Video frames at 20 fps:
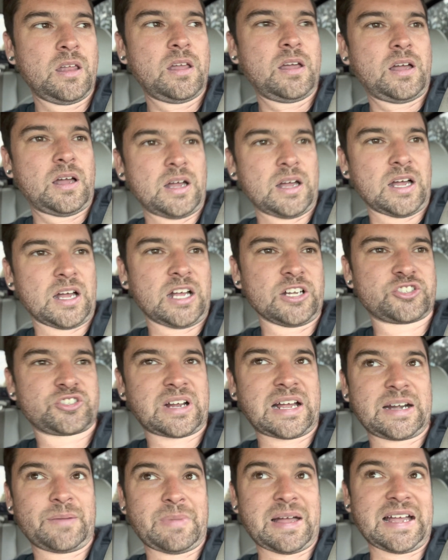
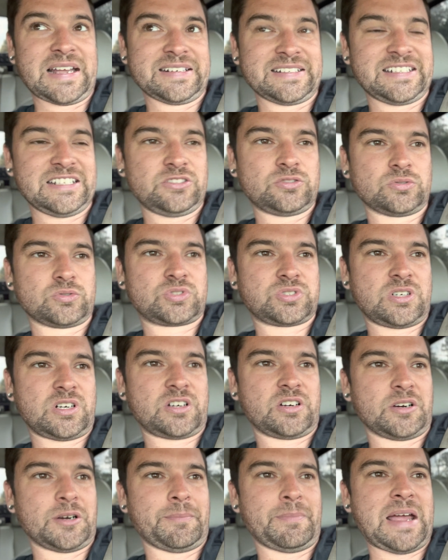Trying to buy a diesel truck
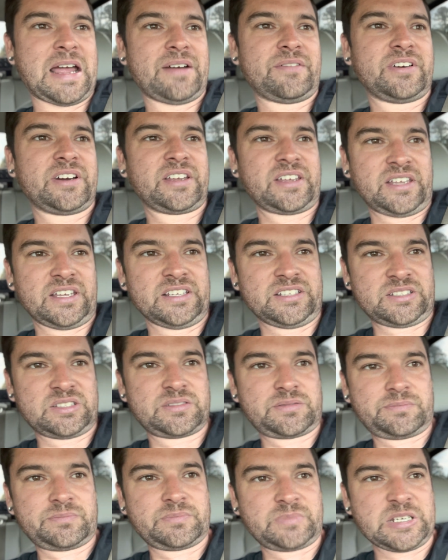or a Maverick
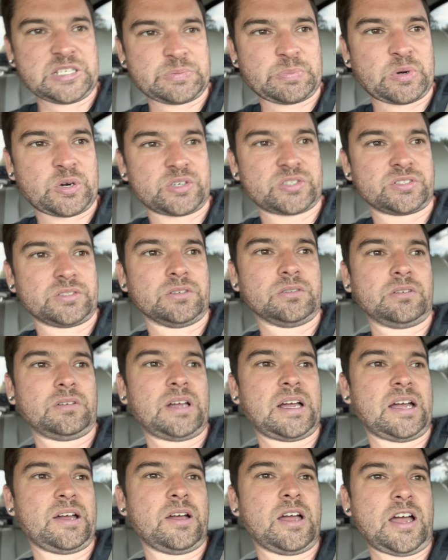is personal.
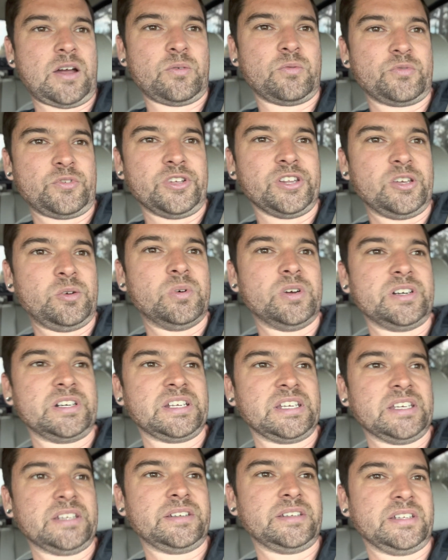I really want to
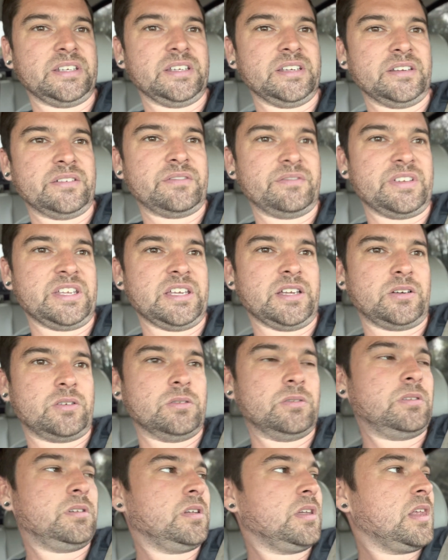get the vehicle.
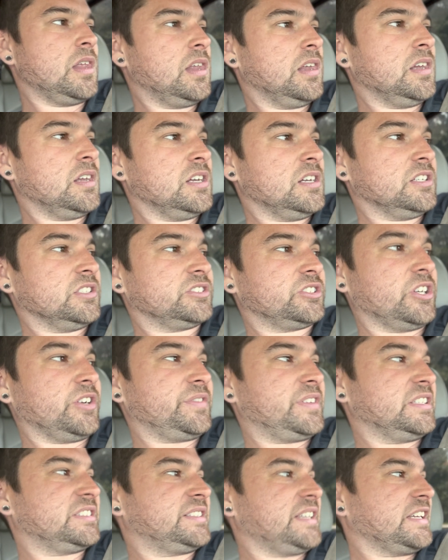So if
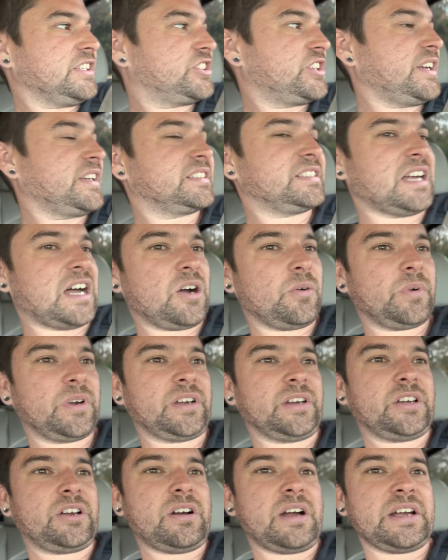this thing checks out, we're
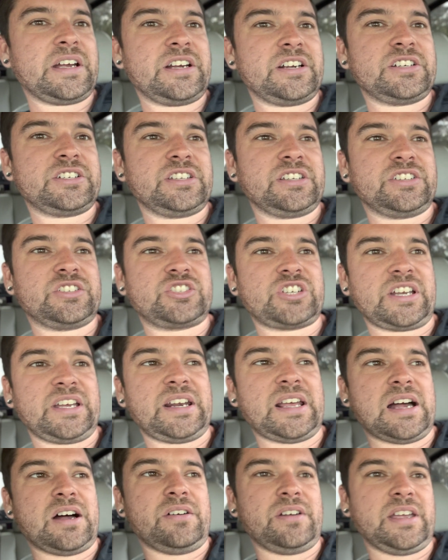going to go out here and check it
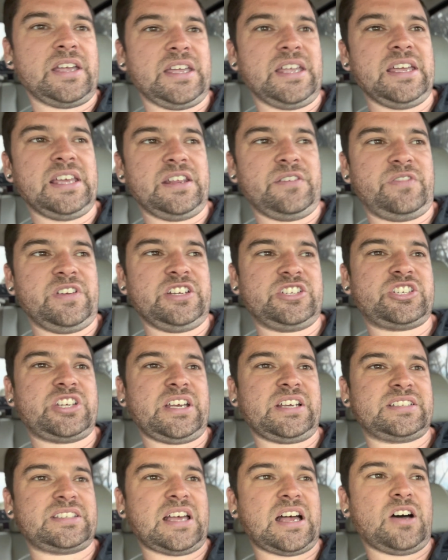out, and if it
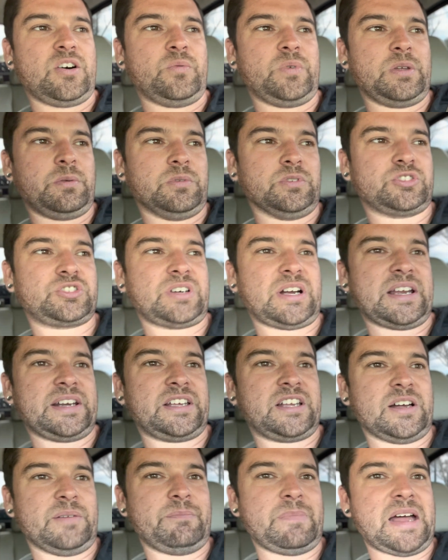checks out, we will try to
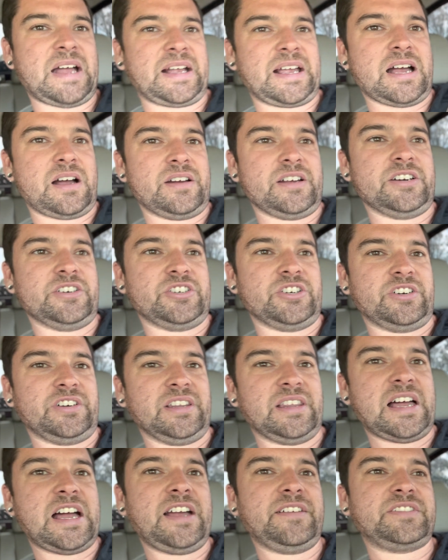come back out here during the
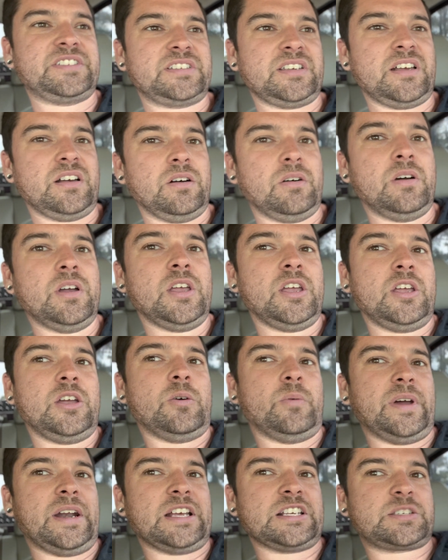live sale.
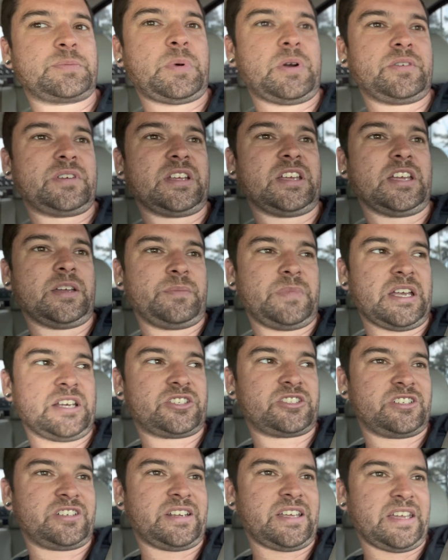When I spoke to him
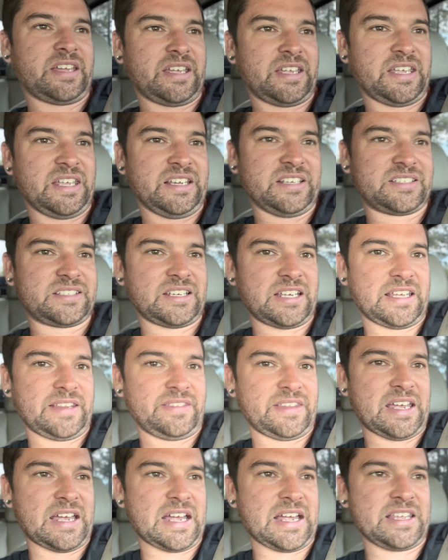yesterday, he said
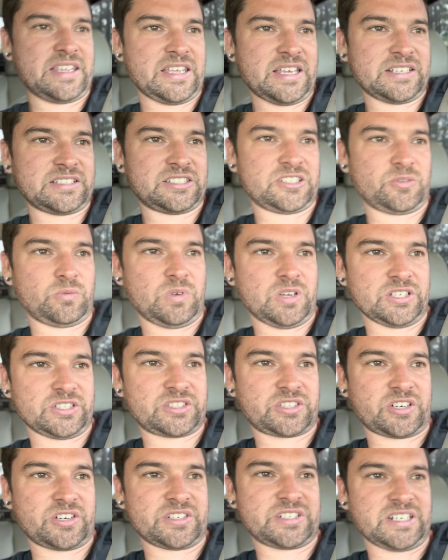that yes, there was
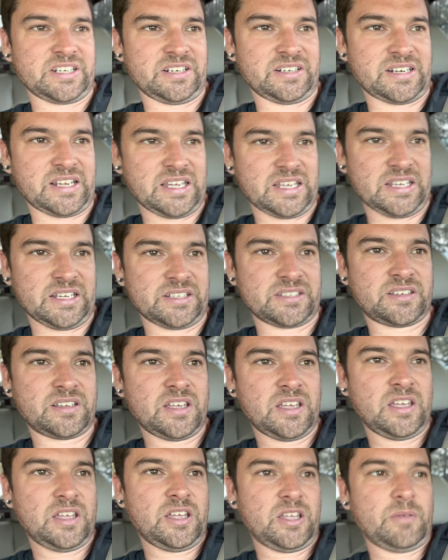13 days
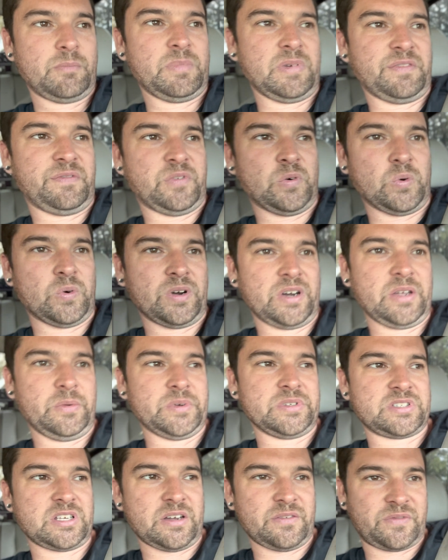before it
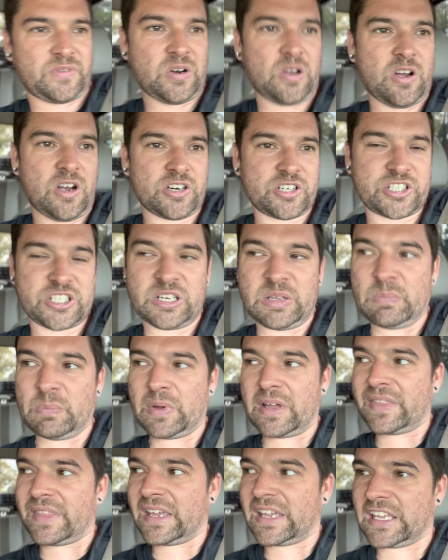was up for auction,
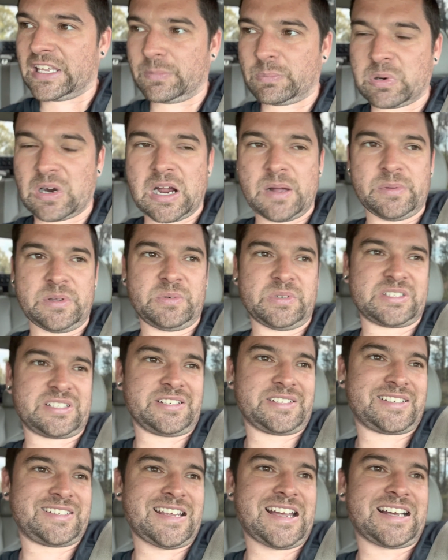but that he probably was
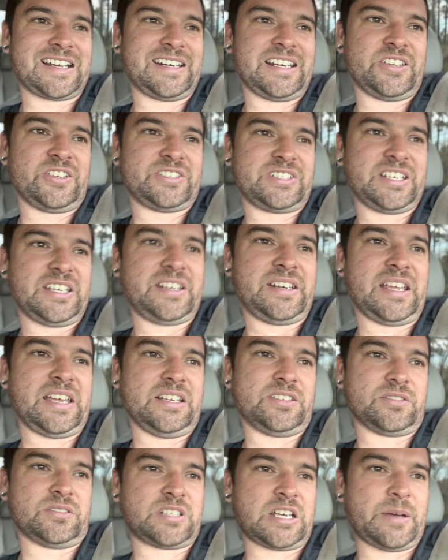going to stack another 10
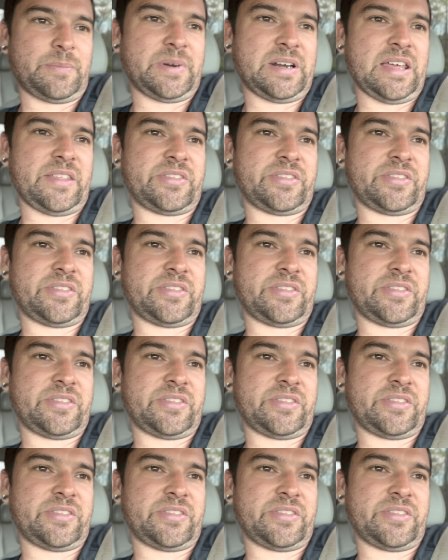days on top of that